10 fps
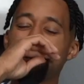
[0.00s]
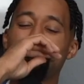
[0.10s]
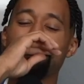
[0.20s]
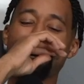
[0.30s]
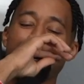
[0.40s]

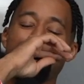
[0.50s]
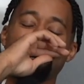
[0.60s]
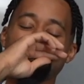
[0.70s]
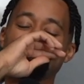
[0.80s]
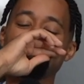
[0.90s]

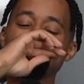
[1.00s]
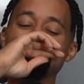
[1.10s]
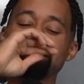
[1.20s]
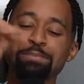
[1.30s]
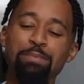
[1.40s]
But
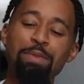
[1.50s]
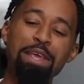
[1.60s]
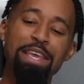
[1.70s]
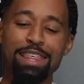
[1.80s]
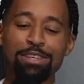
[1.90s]

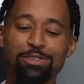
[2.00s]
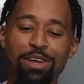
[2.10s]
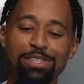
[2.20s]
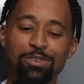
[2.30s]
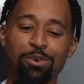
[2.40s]
yeah, that was a
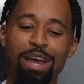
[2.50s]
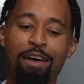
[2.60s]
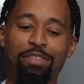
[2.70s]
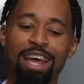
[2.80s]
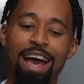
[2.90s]
crazy story.
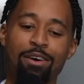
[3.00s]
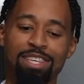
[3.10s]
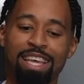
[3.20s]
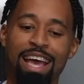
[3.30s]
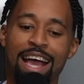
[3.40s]
After that, I was
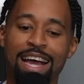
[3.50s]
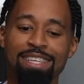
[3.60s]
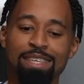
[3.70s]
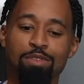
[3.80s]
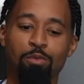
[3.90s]
like, yeah, I got to
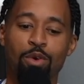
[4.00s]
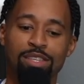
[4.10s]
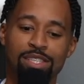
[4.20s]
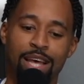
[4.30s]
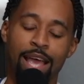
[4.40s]
see what the
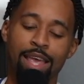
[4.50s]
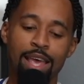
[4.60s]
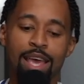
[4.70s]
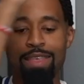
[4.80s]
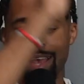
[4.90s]
ones is like.
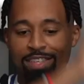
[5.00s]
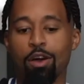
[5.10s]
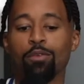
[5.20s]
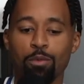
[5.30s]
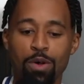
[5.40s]
And I
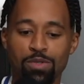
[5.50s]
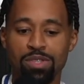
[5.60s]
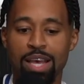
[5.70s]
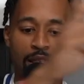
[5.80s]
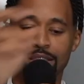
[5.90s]
saw what the ones was
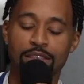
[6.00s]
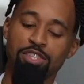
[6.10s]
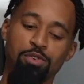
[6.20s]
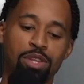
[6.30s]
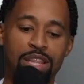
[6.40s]
like
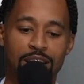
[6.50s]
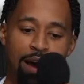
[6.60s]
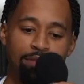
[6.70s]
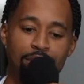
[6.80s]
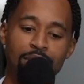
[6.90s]
shortly
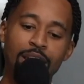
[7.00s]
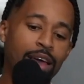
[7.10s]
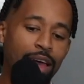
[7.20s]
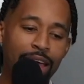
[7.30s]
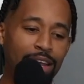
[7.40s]
thereafter.
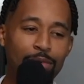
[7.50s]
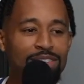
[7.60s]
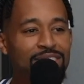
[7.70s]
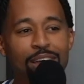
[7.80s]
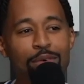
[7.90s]
And it
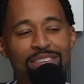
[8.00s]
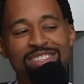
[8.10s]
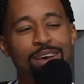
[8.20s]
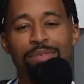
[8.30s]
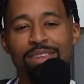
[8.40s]
wasn't
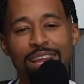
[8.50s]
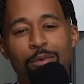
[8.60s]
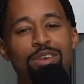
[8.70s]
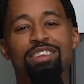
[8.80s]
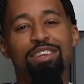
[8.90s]
something that I
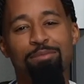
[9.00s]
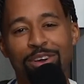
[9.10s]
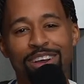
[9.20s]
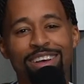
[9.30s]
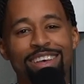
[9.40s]
wanted
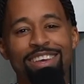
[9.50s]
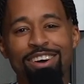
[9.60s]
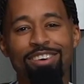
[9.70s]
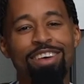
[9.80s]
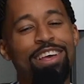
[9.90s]
anymore.
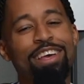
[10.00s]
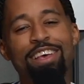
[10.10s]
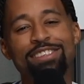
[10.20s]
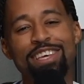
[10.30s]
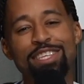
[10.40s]
Yeah.
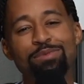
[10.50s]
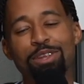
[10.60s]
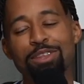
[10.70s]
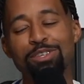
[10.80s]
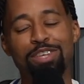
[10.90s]
It's one
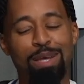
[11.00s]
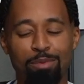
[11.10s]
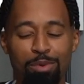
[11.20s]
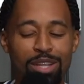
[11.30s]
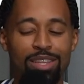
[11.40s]
of those, you got to
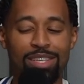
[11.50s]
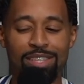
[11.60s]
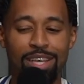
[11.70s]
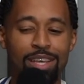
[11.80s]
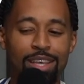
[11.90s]
be realistic.